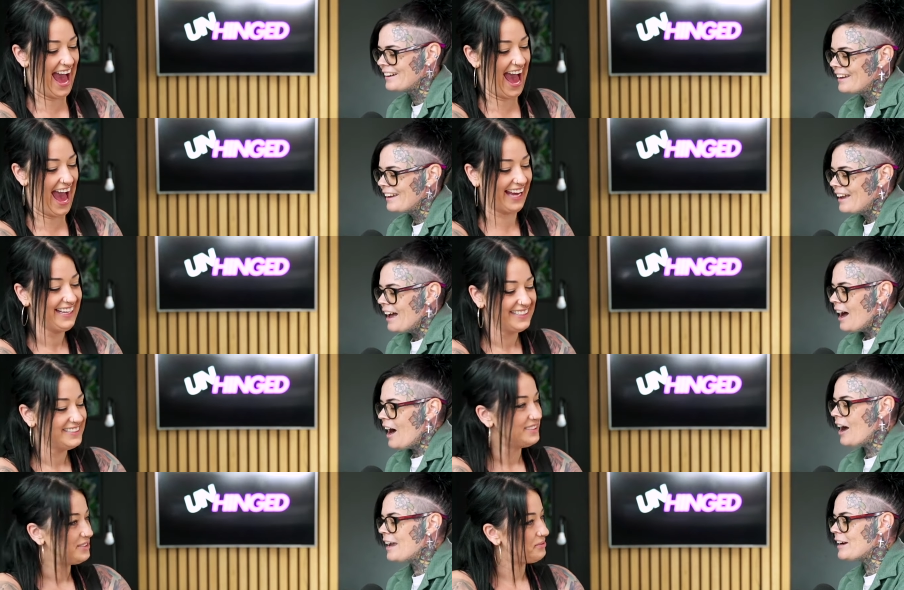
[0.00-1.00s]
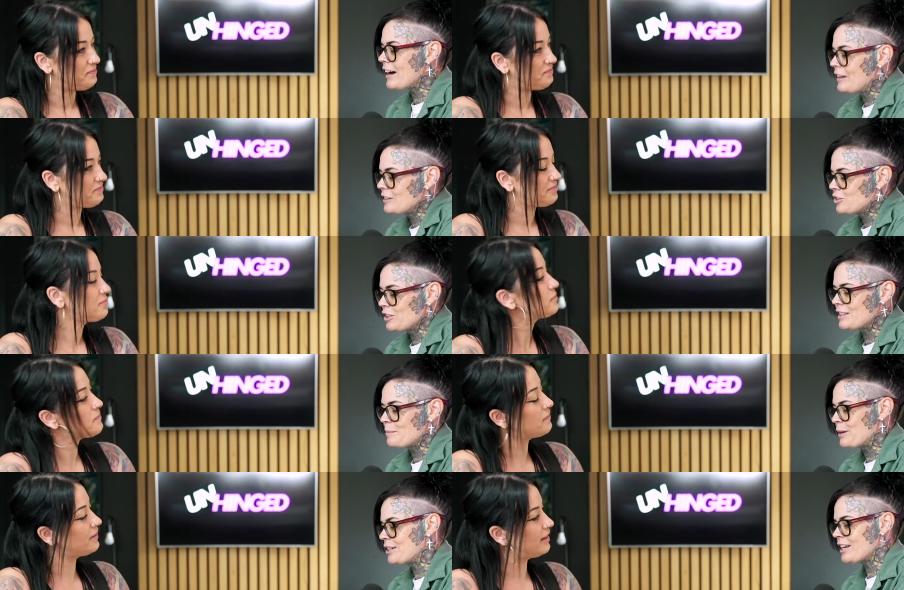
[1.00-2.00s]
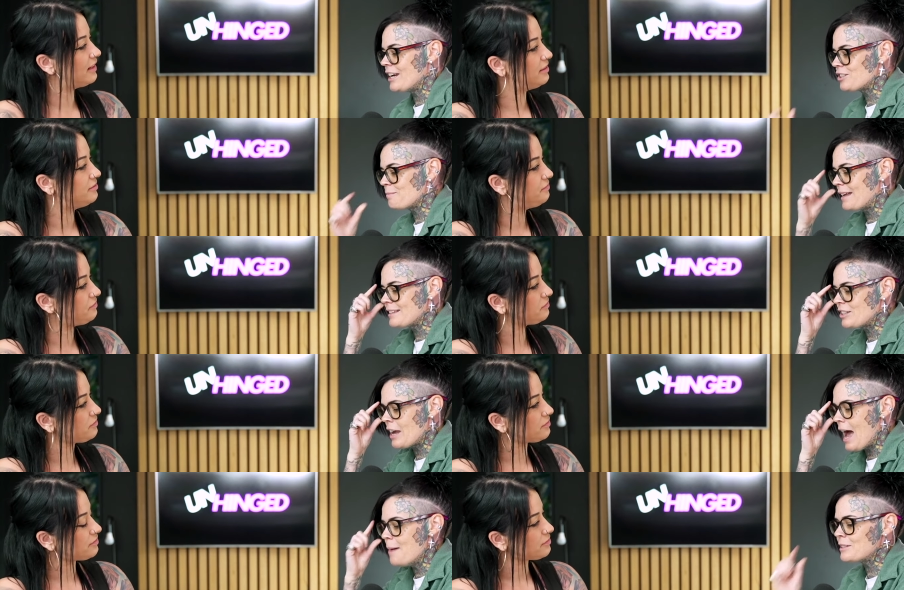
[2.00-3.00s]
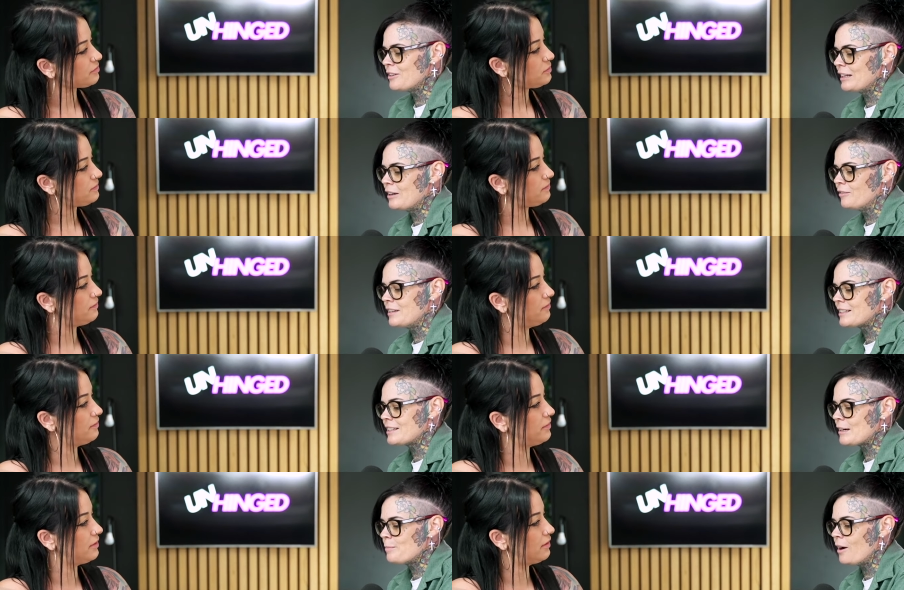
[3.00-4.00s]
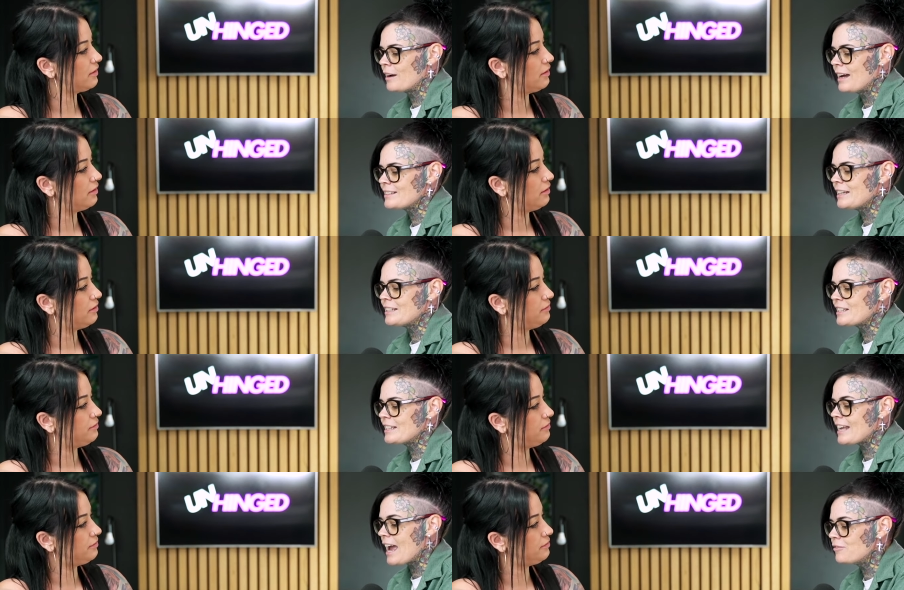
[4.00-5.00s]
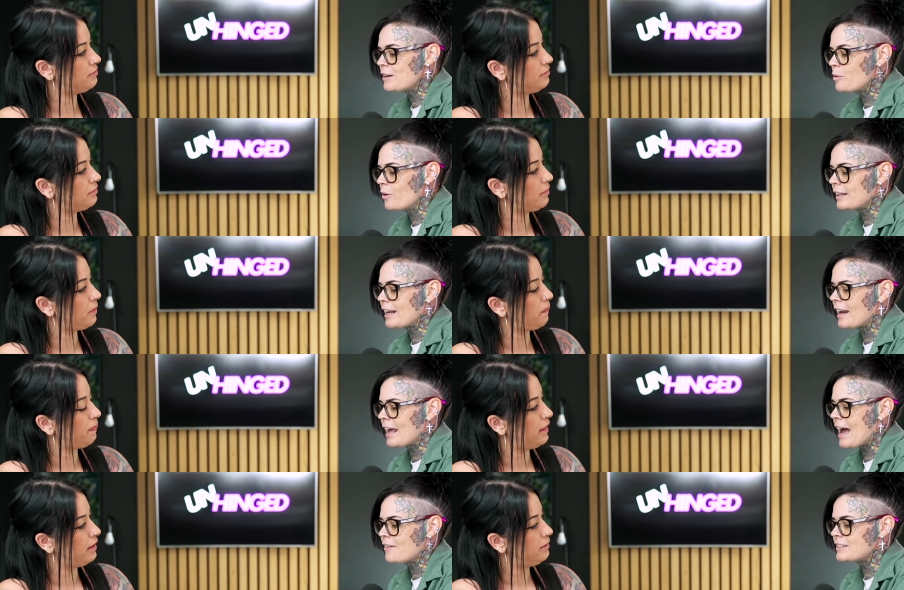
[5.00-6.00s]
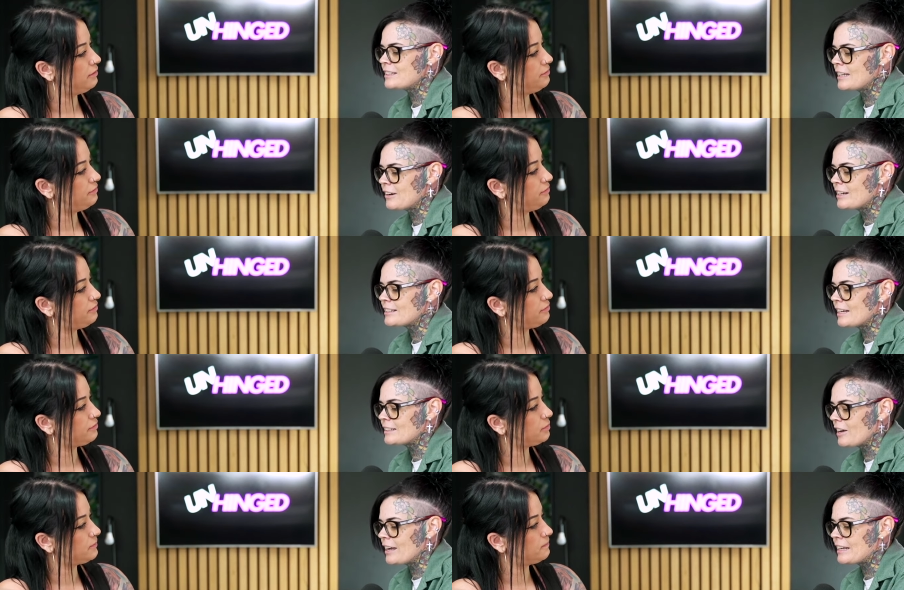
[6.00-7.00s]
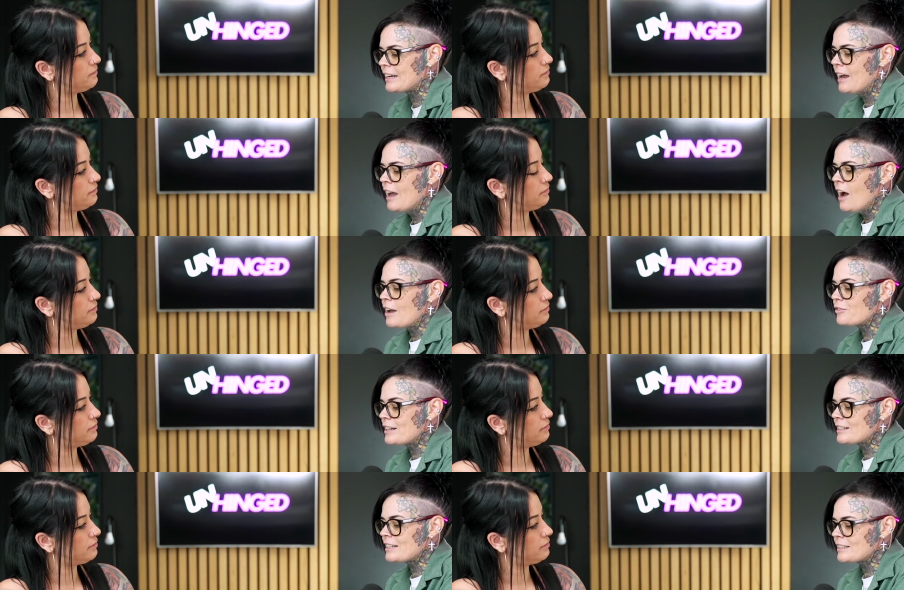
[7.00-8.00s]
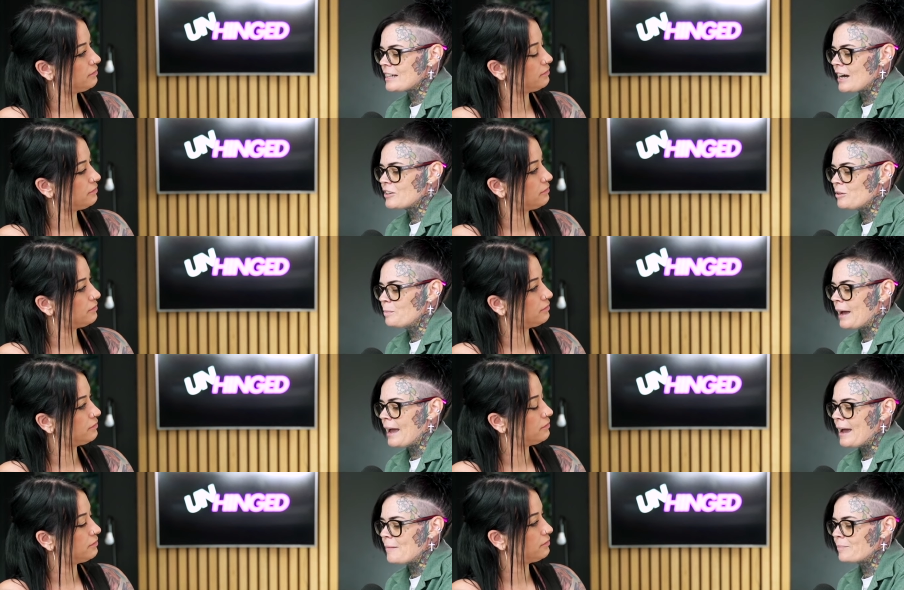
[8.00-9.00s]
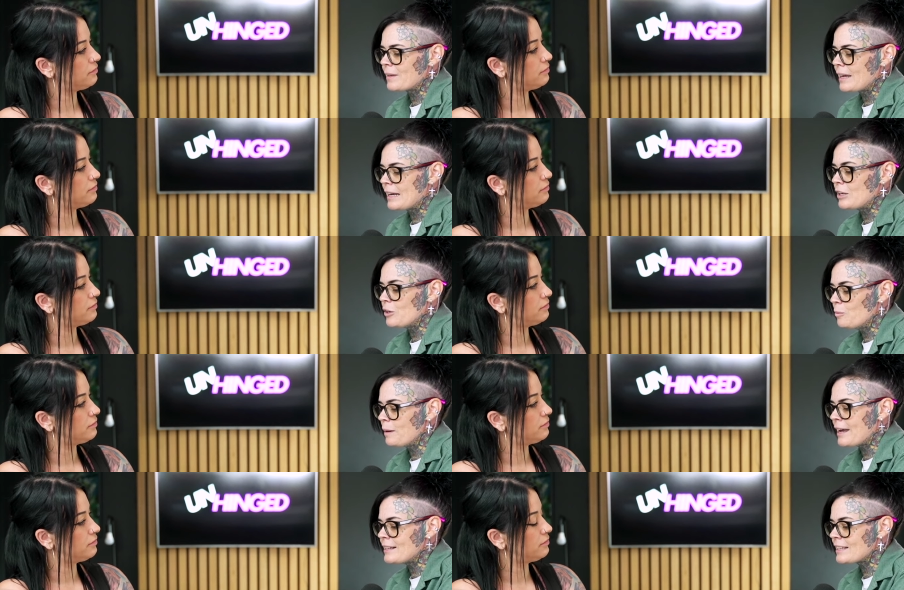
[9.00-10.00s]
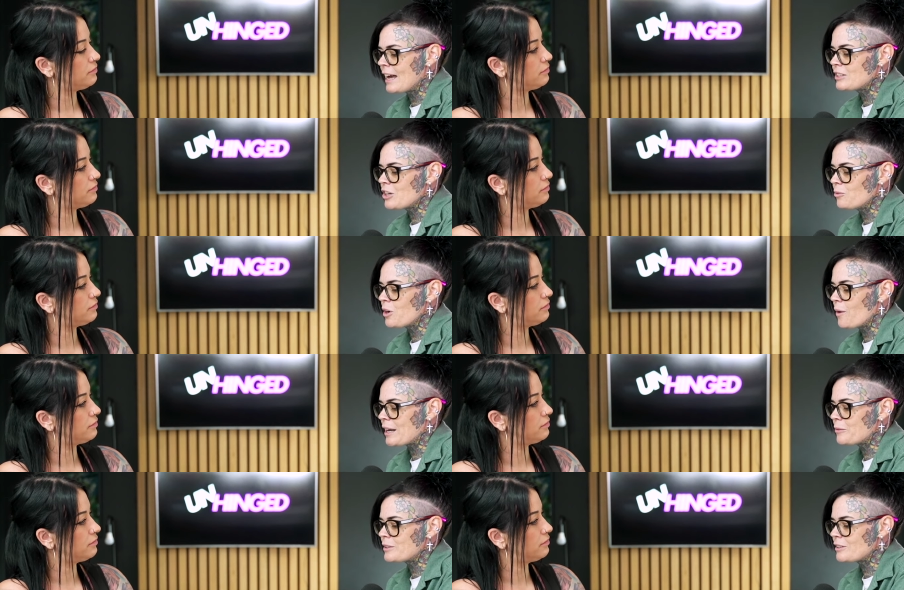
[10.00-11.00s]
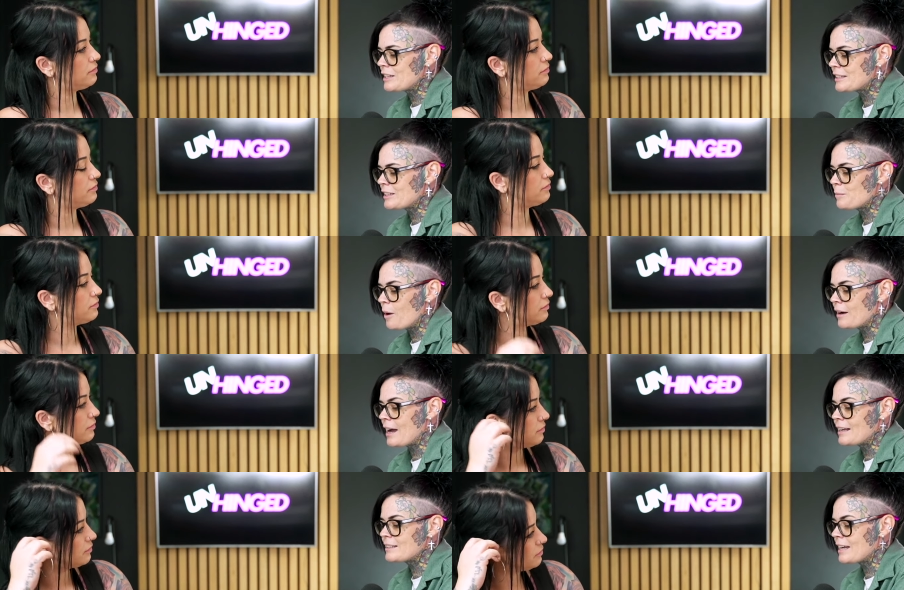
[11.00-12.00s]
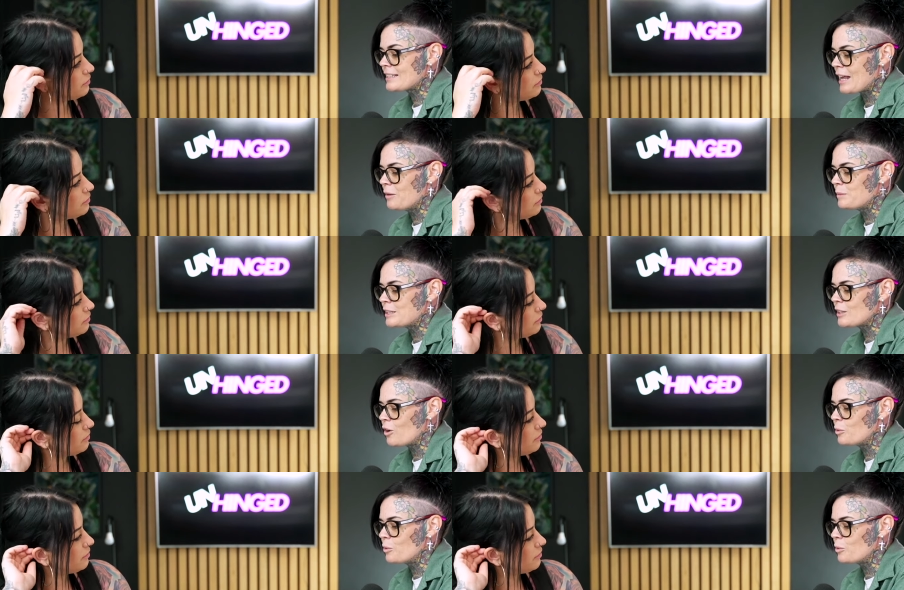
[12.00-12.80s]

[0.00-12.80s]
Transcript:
Speaker 1: Hi, girls. Just an appreciation message. I absolutely love listening to your podcast. I listen to you every morning and I have serious anxiety. I've recently started up um, in a new place and don't know anyone. So listening to the podcast has helped me so